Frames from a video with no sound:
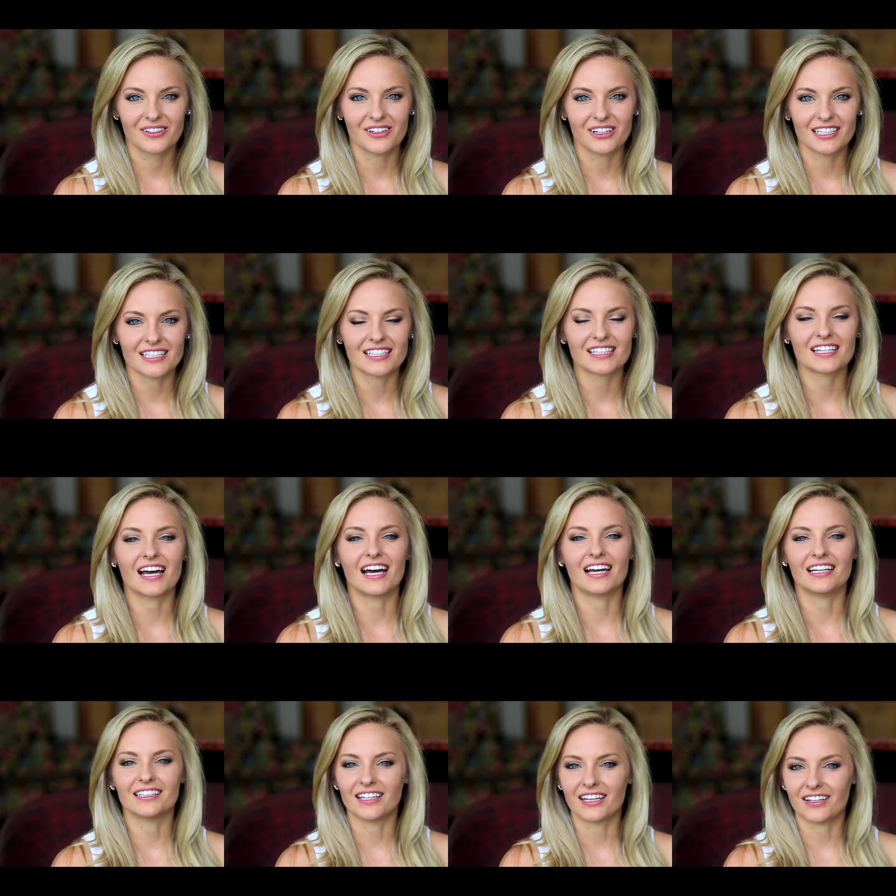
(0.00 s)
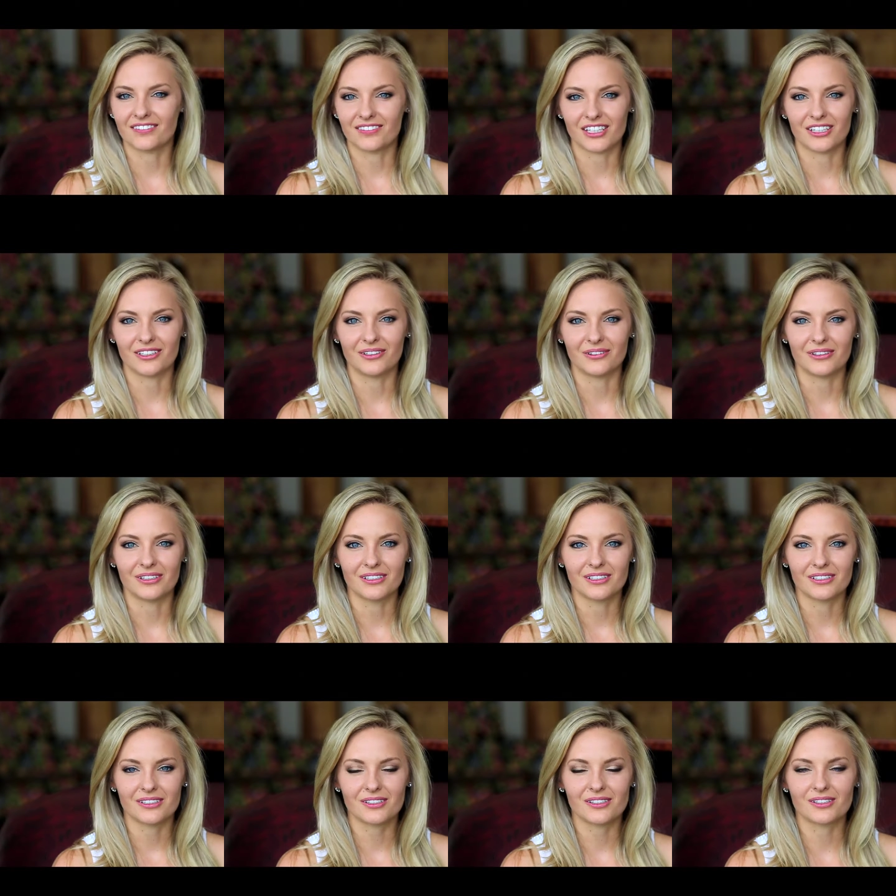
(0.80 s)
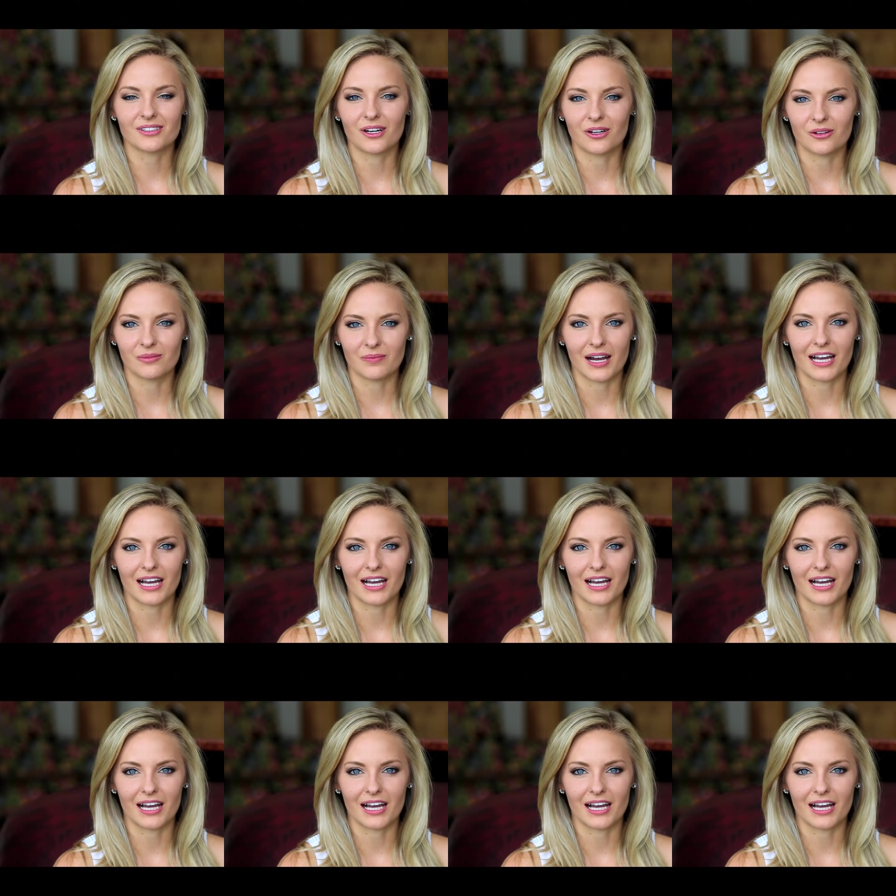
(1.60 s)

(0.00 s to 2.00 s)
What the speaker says: Chris, I love you so